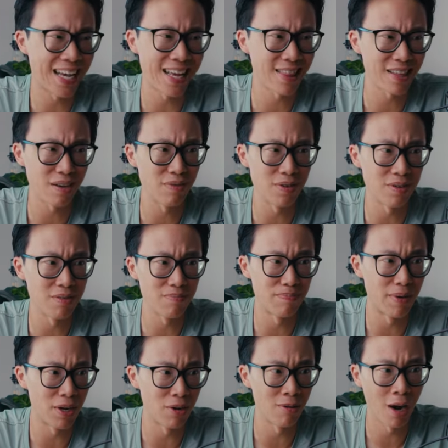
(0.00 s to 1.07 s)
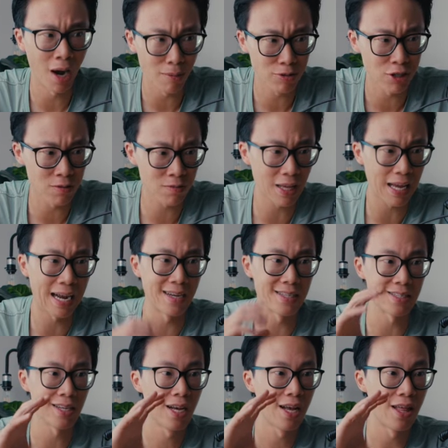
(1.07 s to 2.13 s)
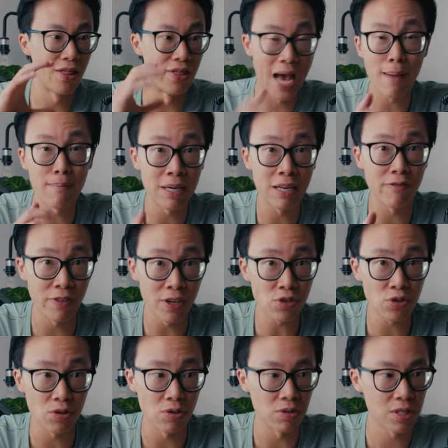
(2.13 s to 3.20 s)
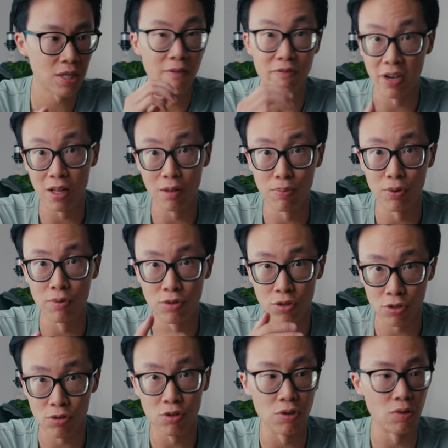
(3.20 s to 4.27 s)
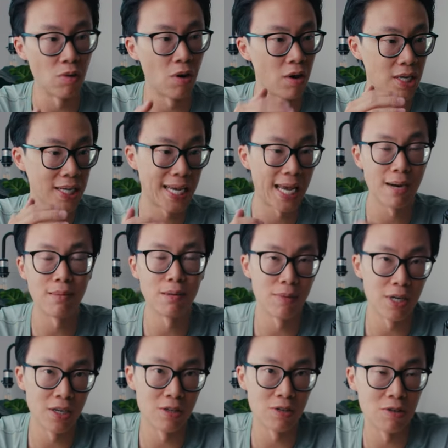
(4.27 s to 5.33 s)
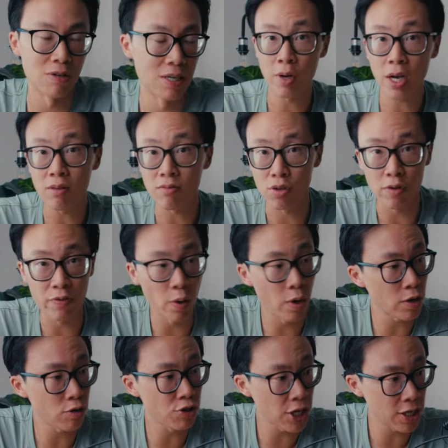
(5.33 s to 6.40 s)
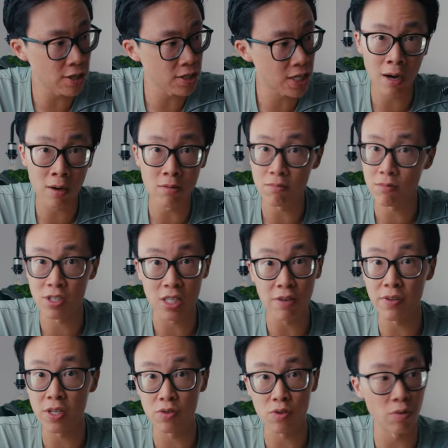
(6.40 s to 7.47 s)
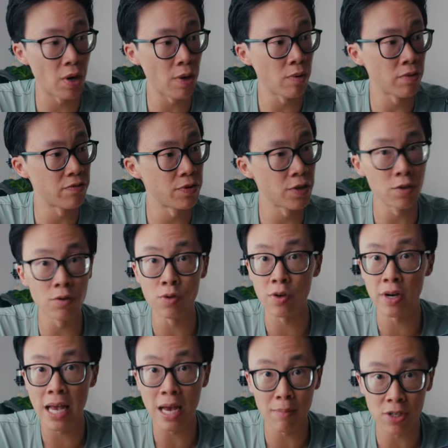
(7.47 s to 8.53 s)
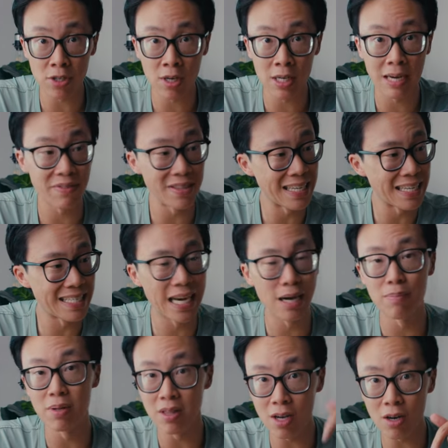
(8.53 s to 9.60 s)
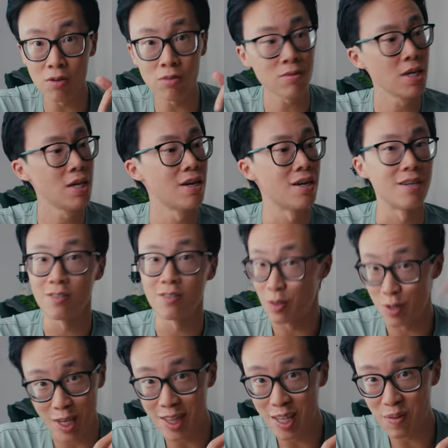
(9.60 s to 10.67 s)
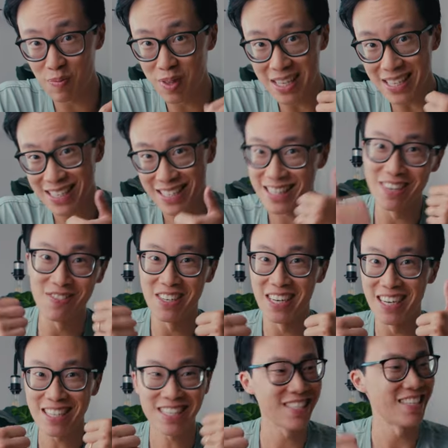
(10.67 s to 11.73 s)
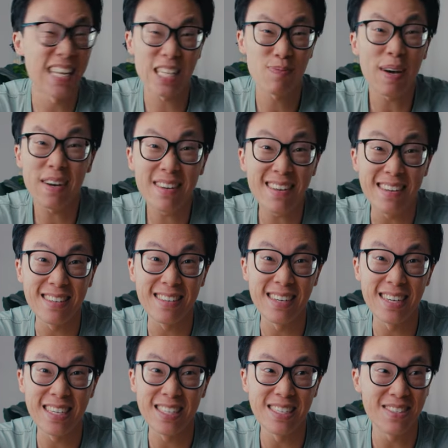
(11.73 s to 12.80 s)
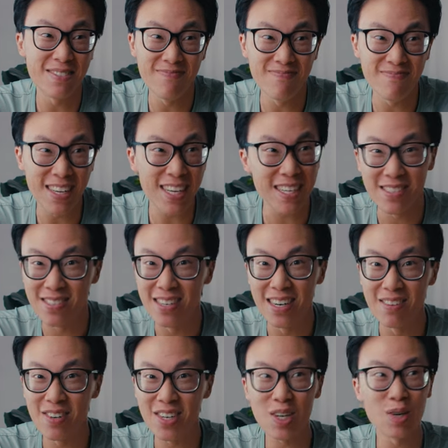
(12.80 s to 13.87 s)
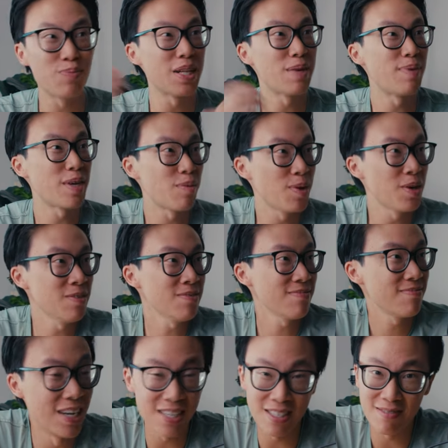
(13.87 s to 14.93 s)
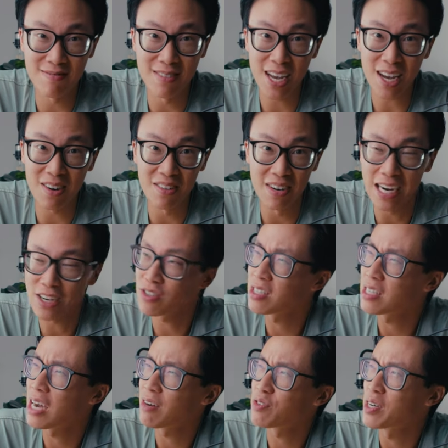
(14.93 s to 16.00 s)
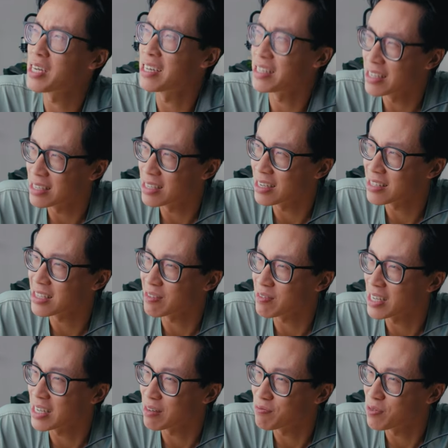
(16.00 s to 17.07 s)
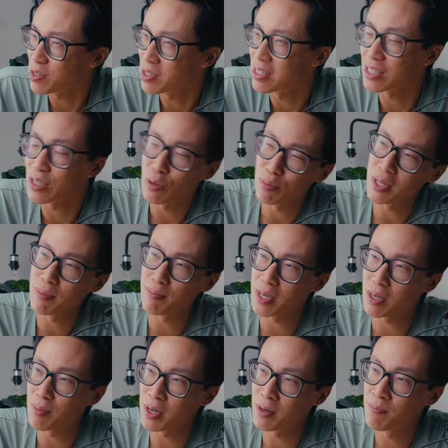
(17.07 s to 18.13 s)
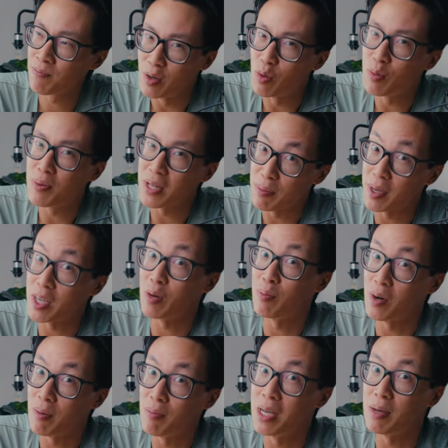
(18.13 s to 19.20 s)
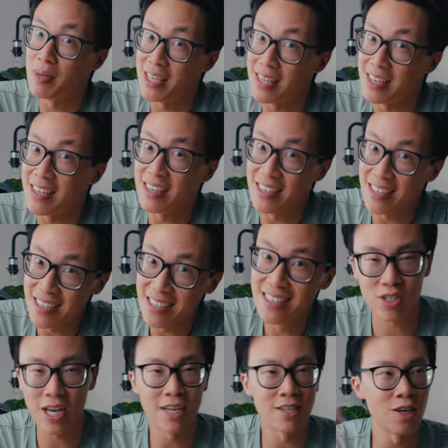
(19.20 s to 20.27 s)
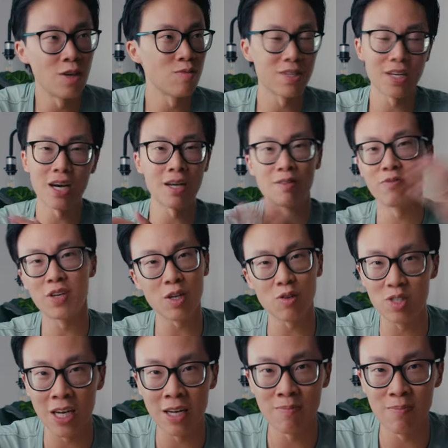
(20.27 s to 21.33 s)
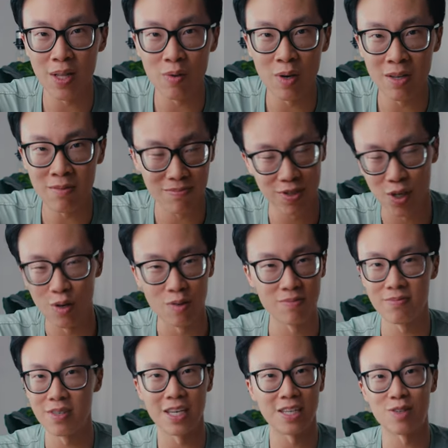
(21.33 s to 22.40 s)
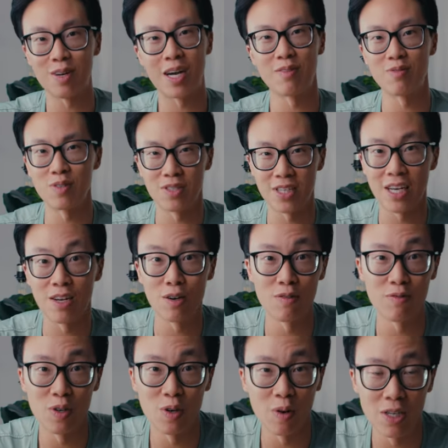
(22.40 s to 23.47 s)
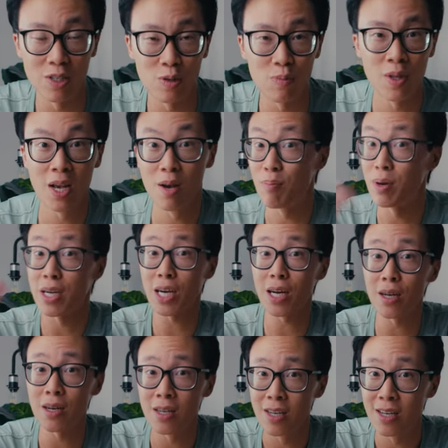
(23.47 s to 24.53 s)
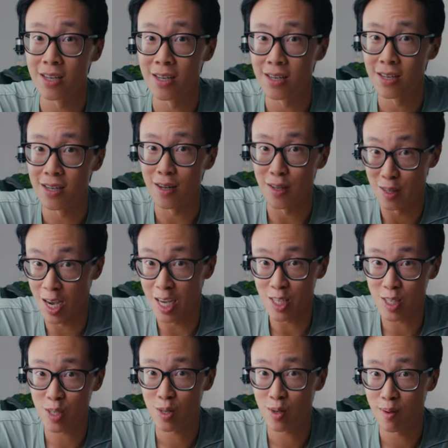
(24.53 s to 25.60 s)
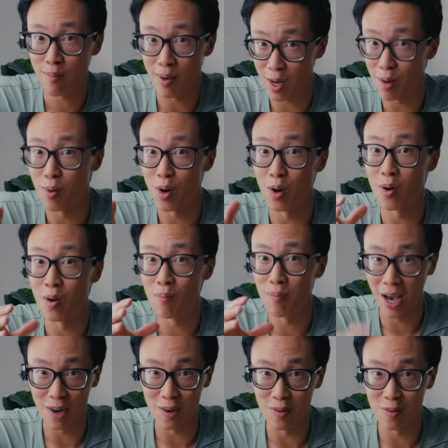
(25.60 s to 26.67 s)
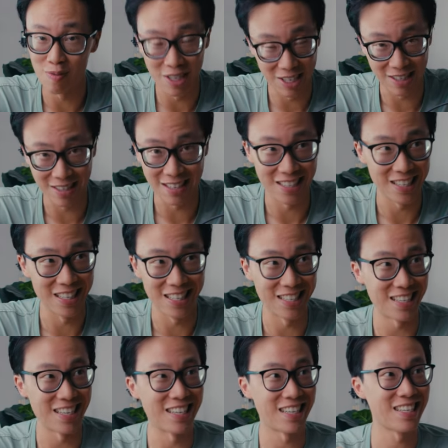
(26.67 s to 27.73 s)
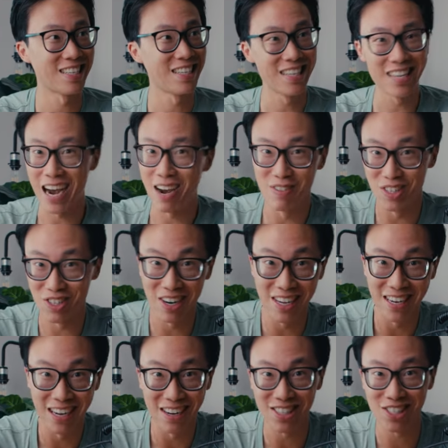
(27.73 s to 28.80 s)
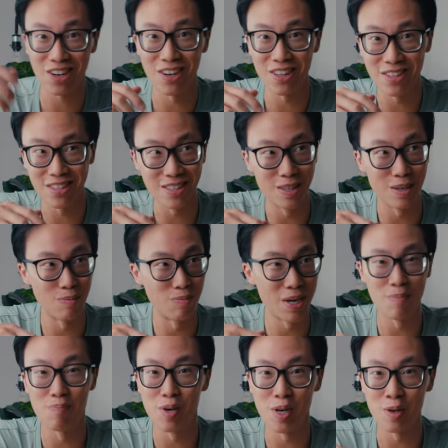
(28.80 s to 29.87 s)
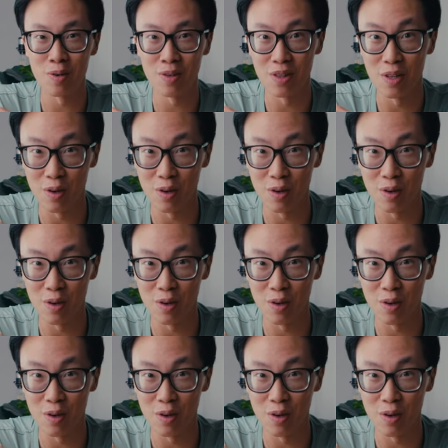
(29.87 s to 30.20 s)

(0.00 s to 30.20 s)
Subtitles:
I can't think of a better option that has that many features available to you on a camera monitor. Okay, so if you wanna go check this out, see if it's the right one for you, go to Amazon. I have a link down below. Use that link, please. That'd be nice. That's about it. Yeah, I'm gonna go play pickleball right now. Actually, after I edit. I think I have to edit first and then go play pickleball, but we're playing pickleball, baby. Side note, the video is done, by the way, so you guys don't have to stay here if you don't want to, but I got a nice pickleball paddle recently, and it's like, I've been trying it out. It's called the bread and butter.